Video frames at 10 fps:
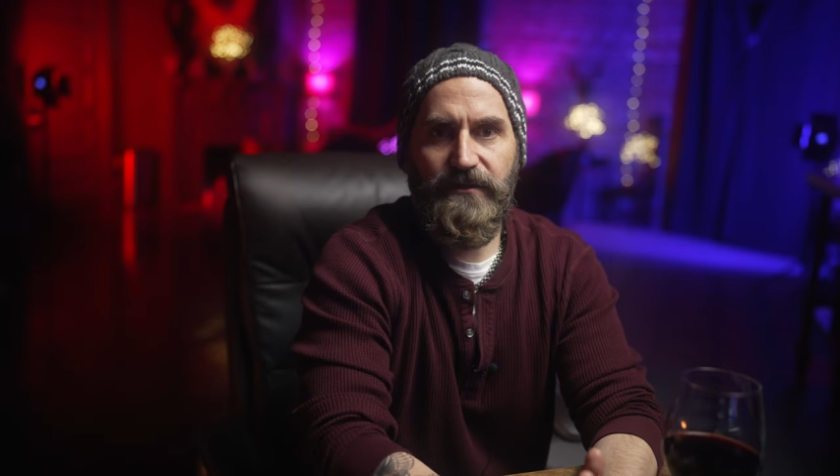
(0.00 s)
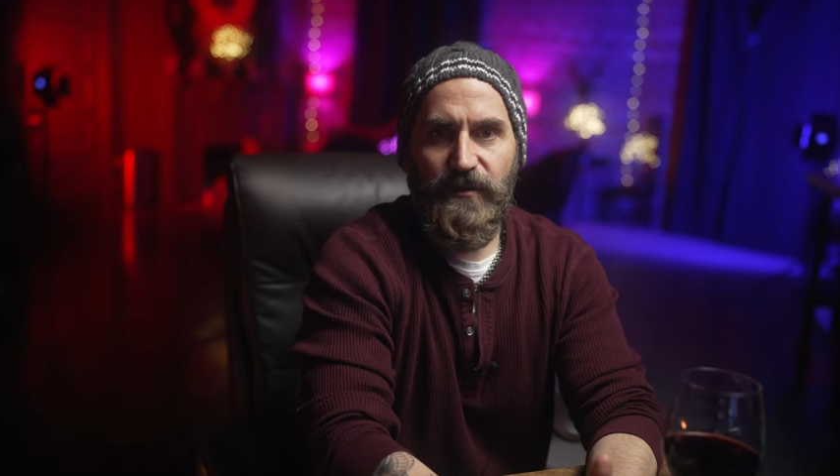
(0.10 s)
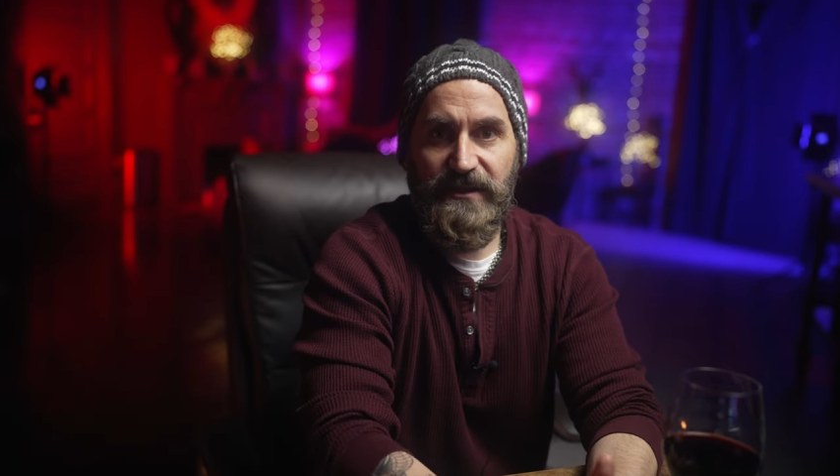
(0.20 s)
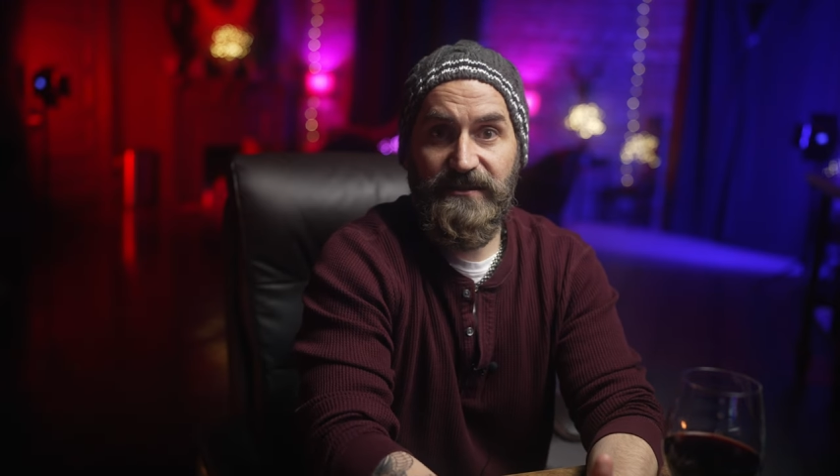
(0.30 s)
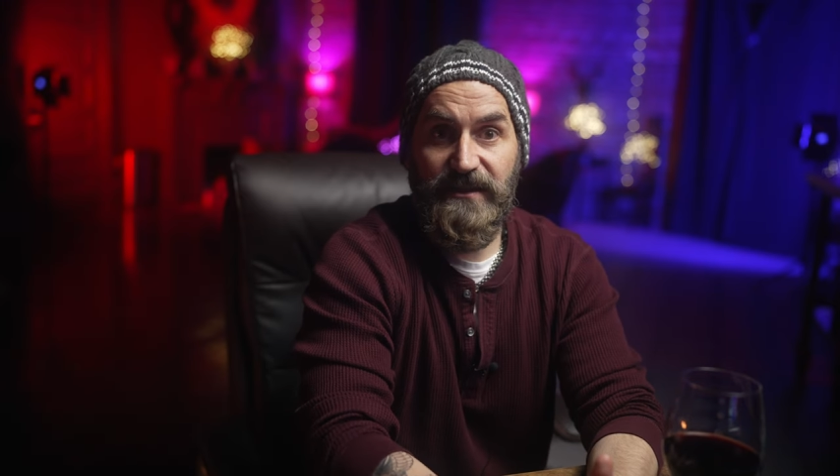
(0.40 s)

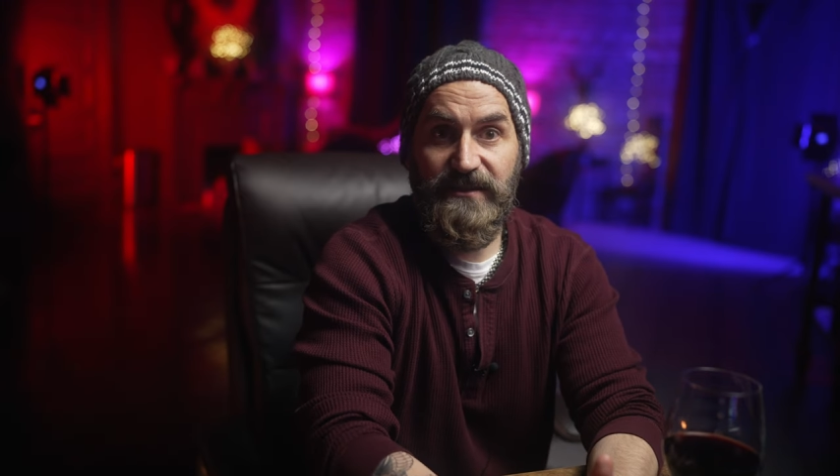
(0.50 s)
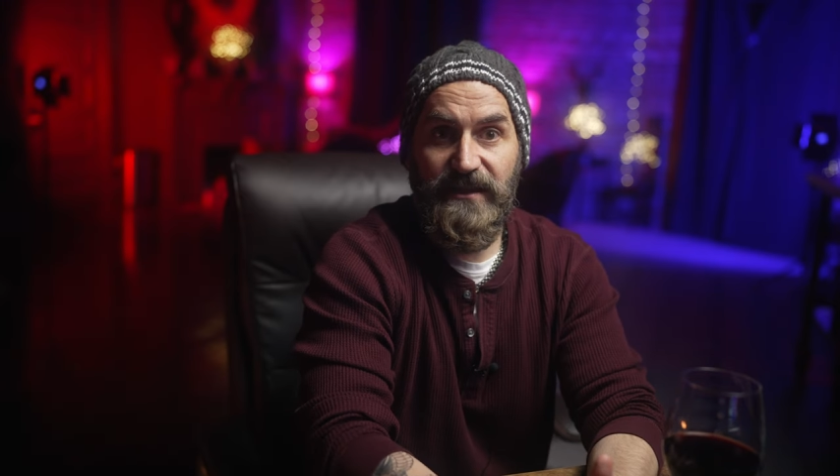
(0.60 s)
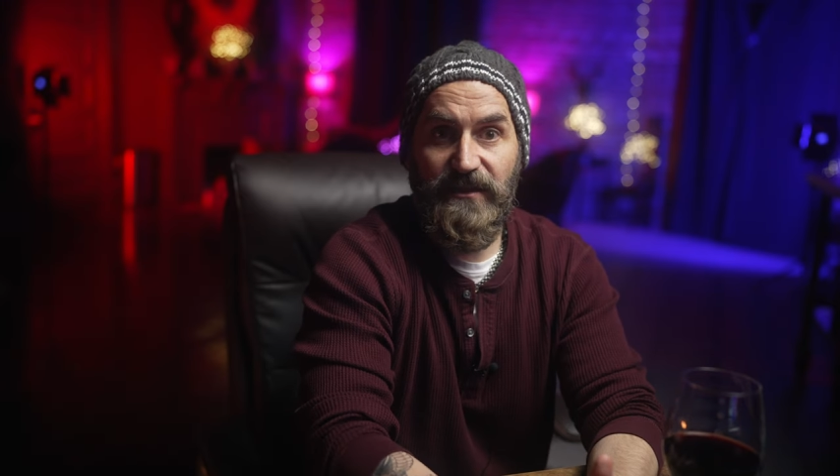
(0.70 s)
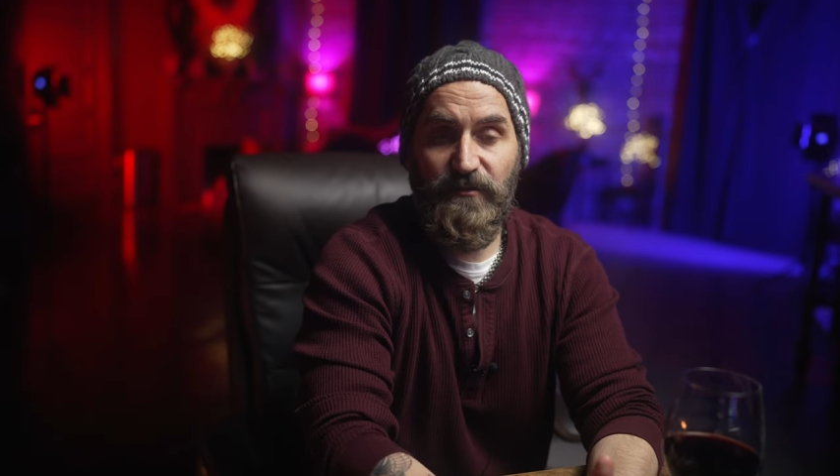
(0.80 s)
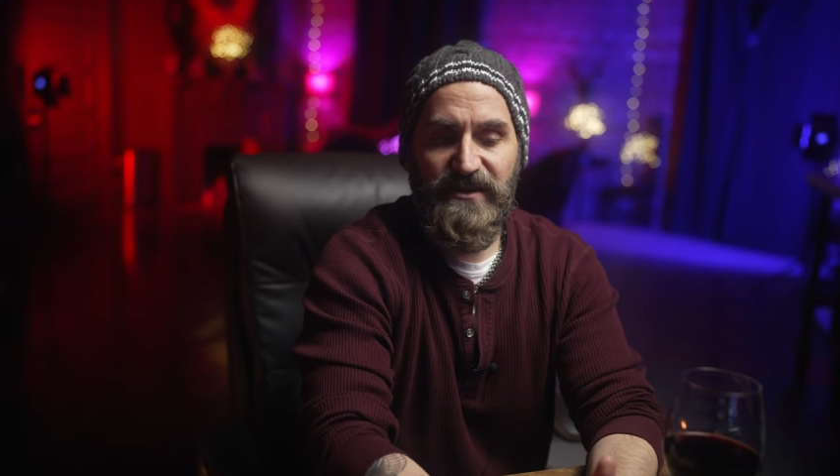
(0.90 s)

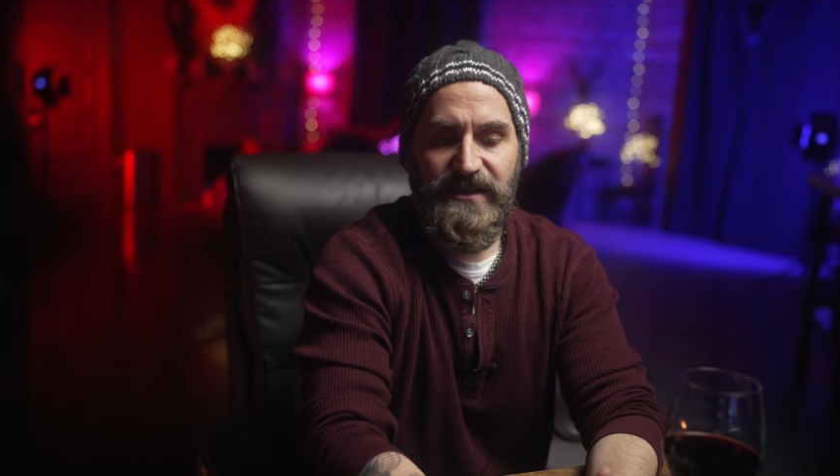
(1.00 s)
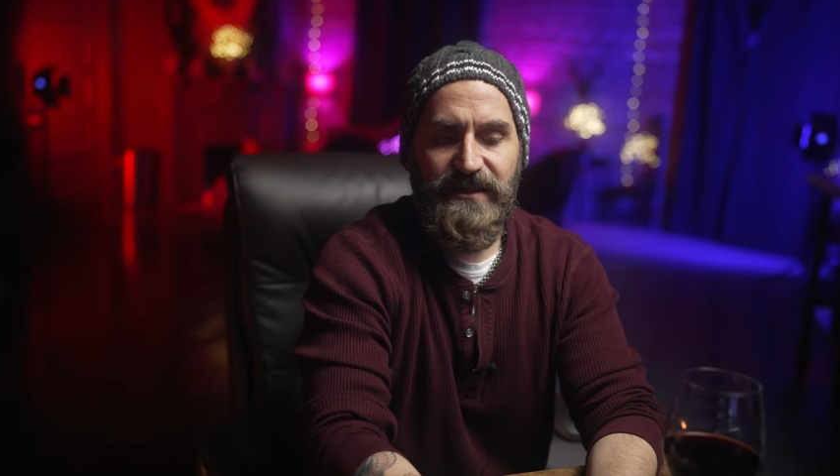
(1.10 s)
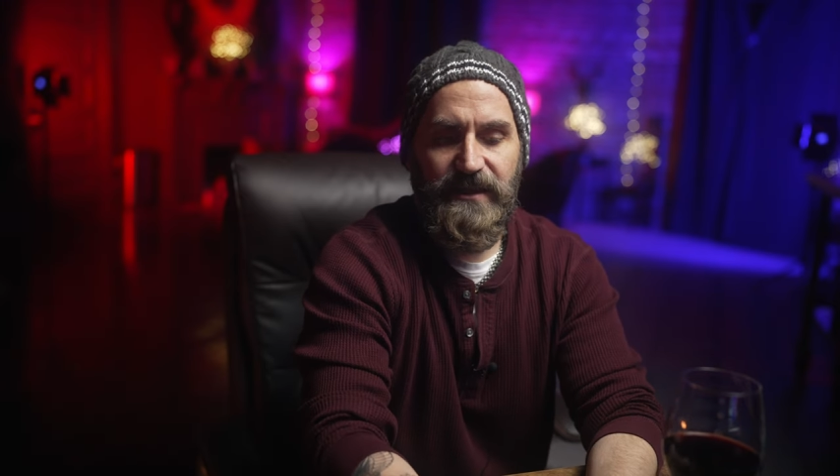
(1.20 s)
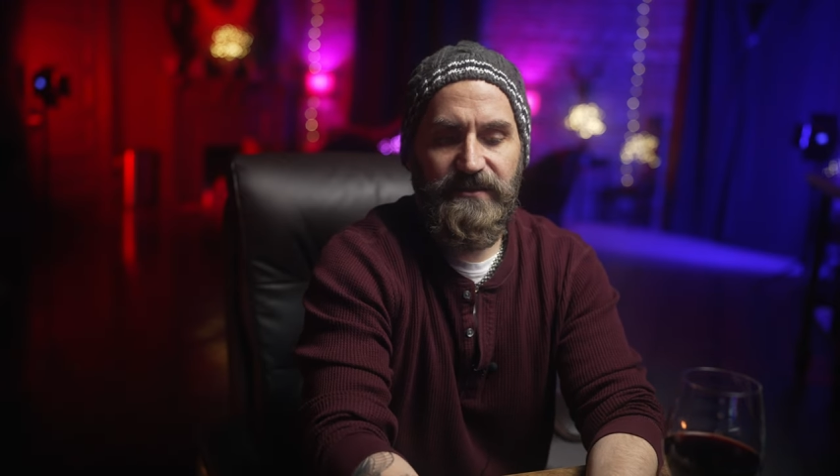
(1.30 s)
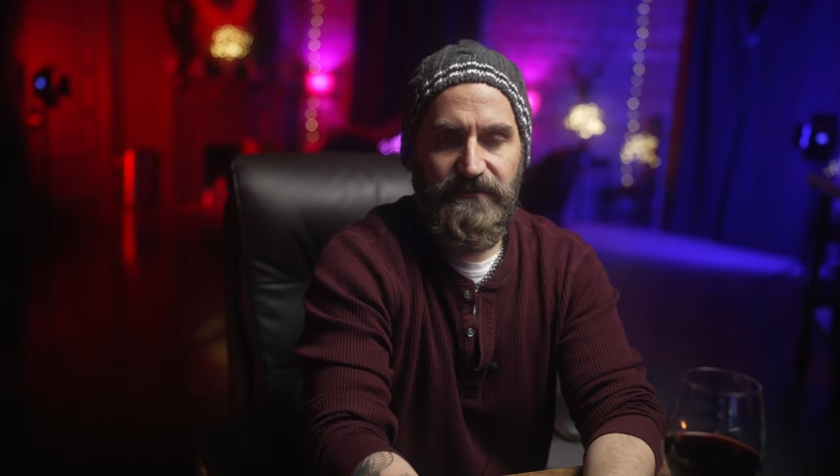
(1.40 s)
2016 within
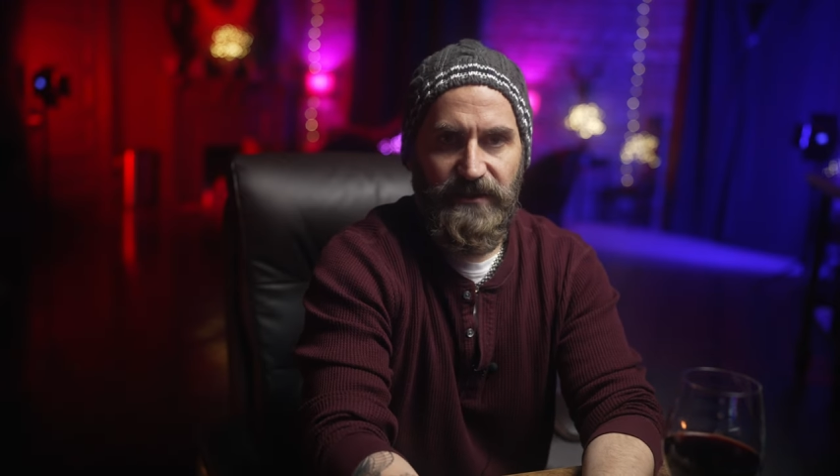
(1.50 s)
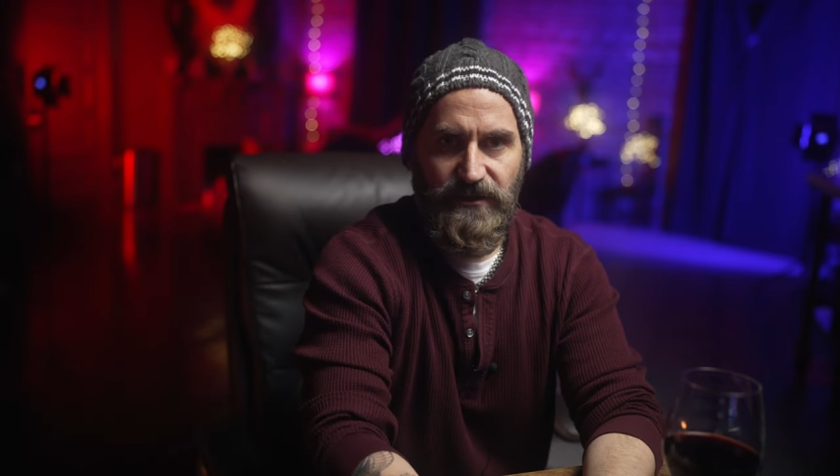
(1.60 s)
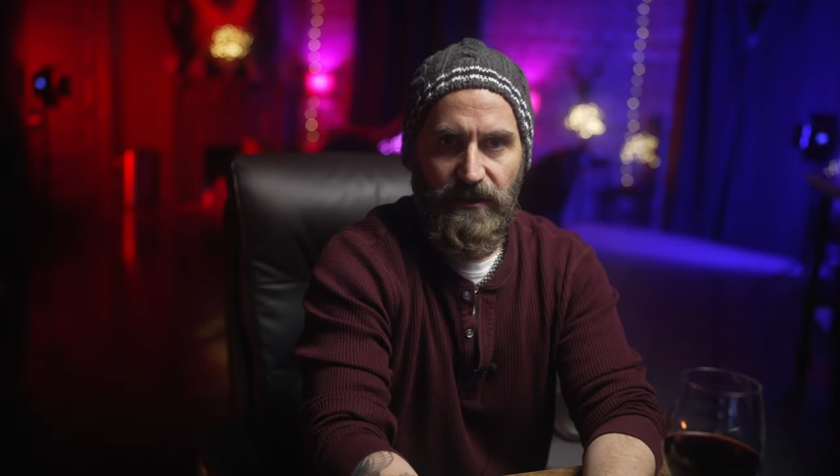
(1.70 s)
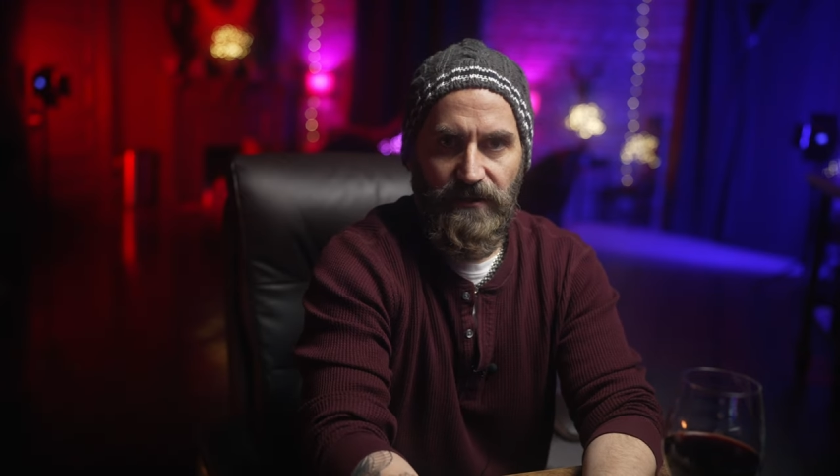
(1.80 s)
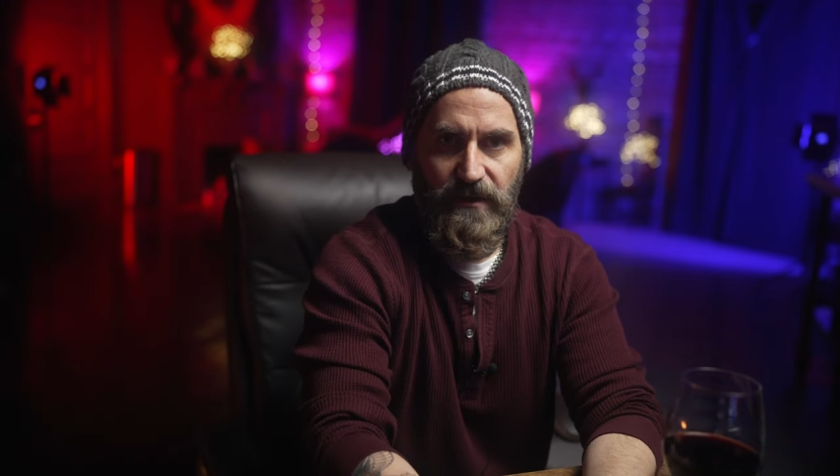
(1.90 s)
days of
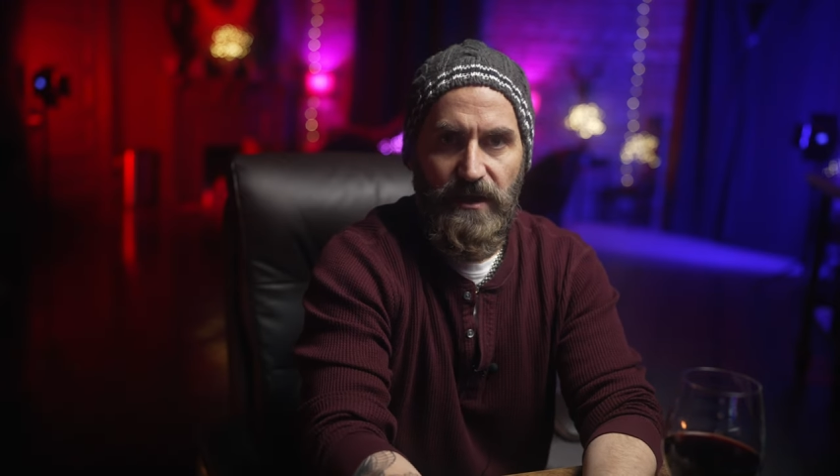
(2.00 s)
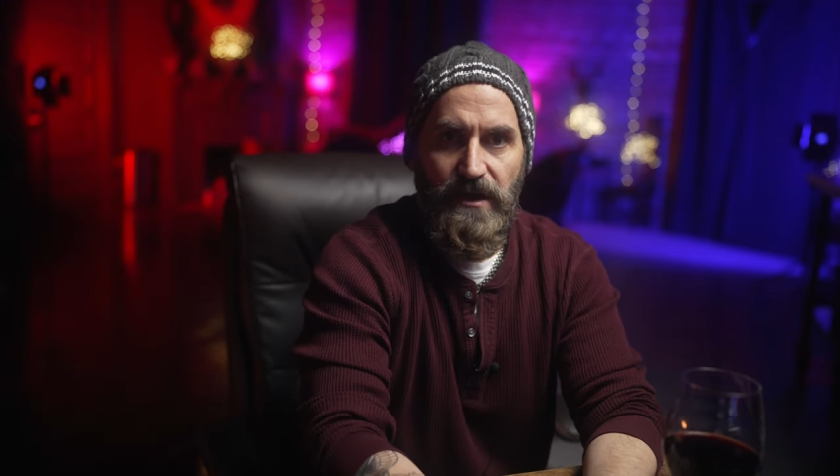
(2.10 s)
each other.